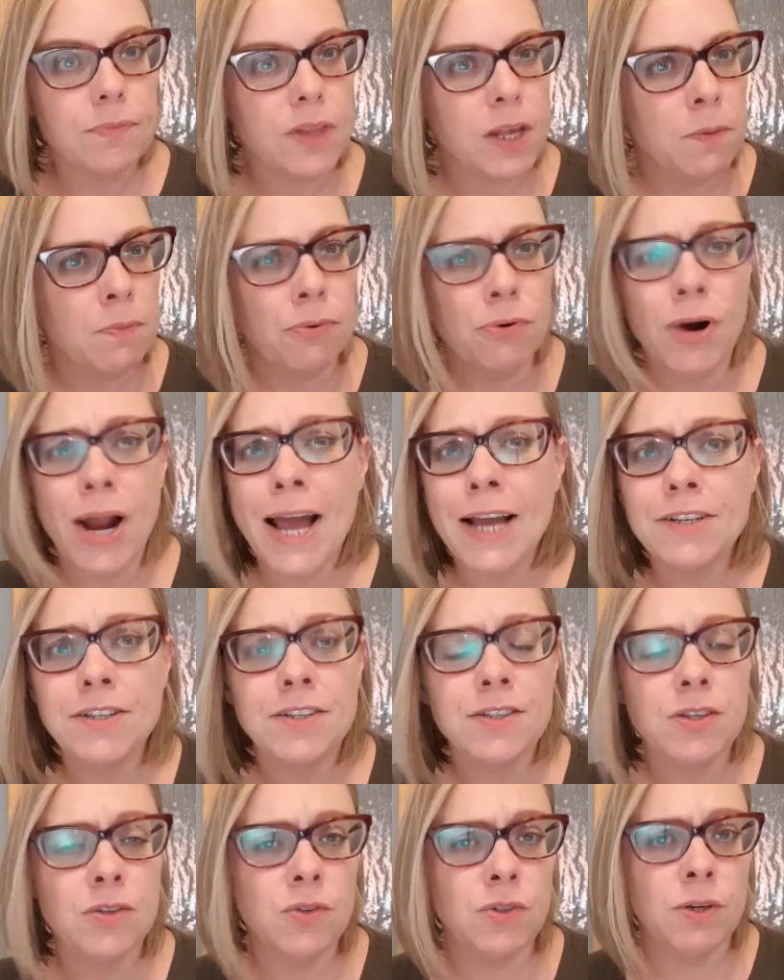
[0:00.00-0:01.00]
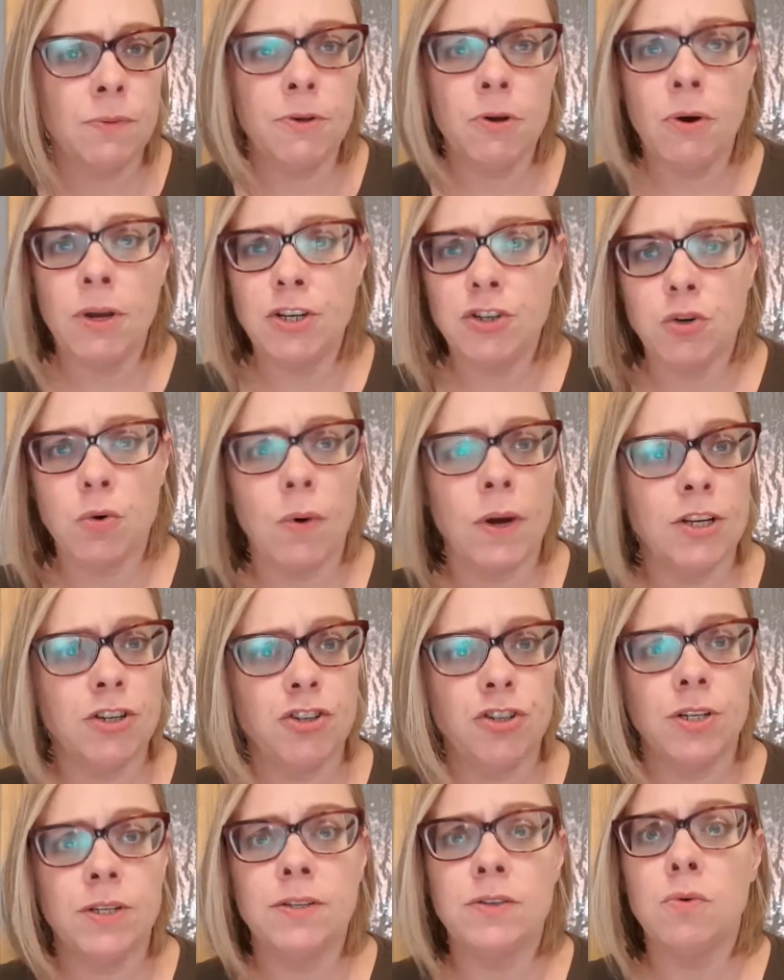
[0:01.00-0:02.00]
practice those WH
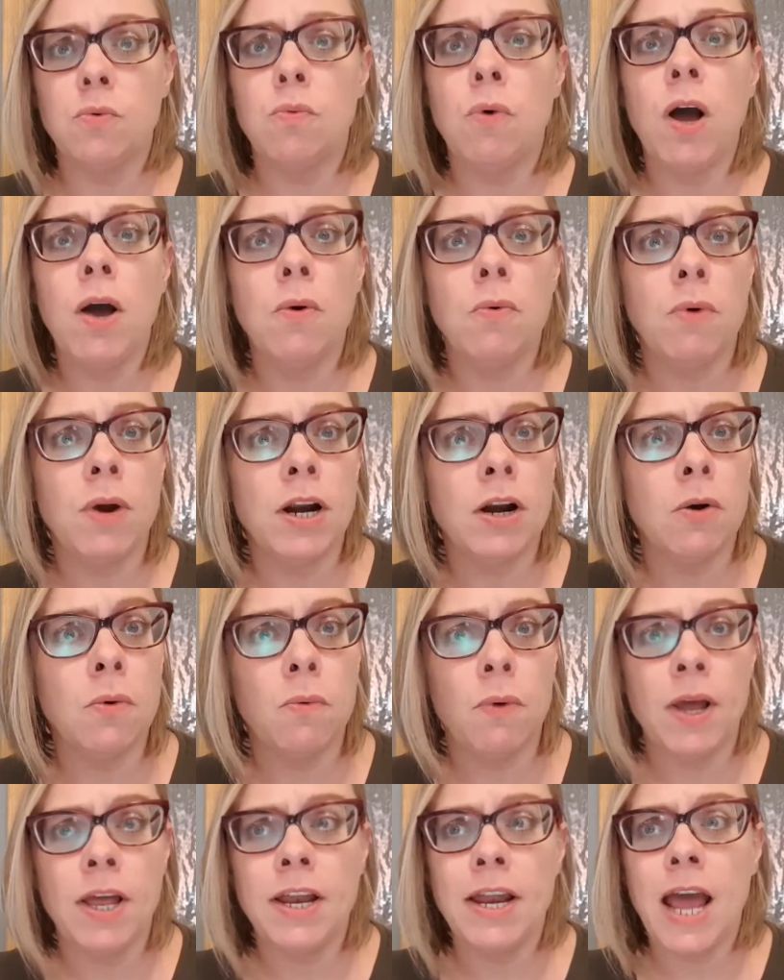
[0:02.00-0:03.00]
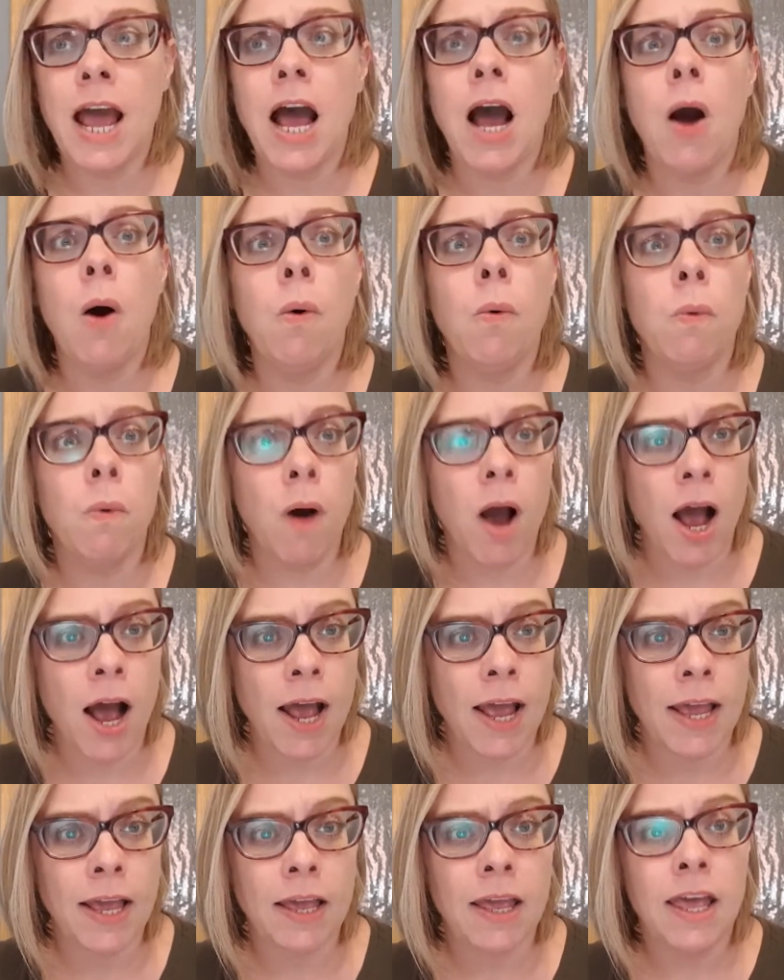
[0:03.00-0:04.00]
questions: what, where, when, how,
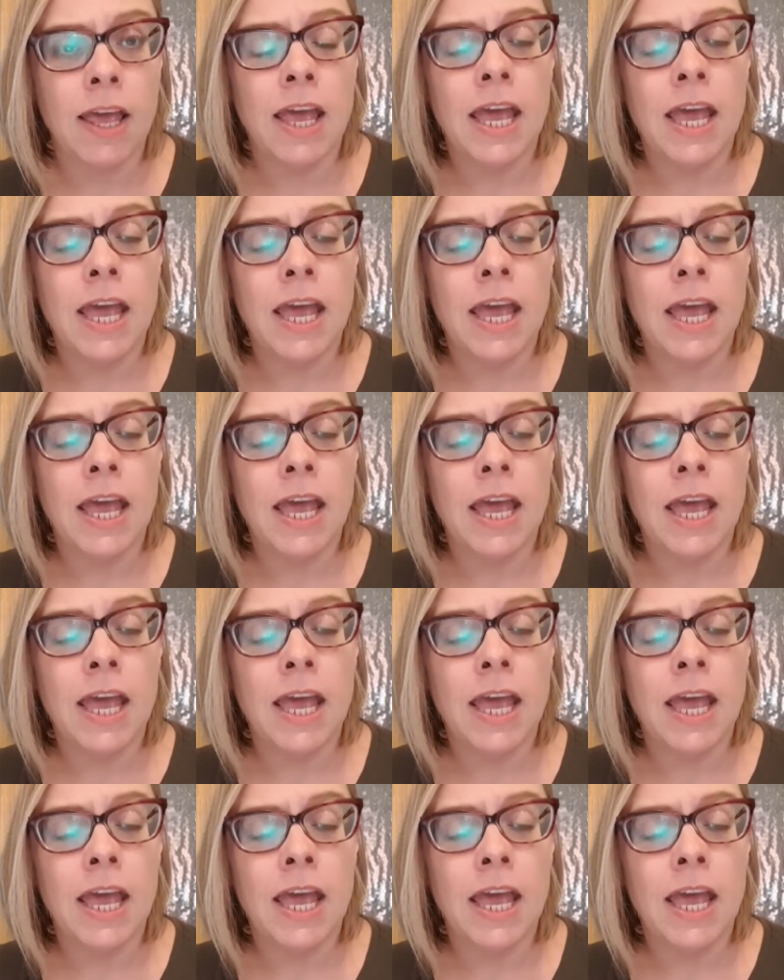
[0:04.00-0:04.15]
why,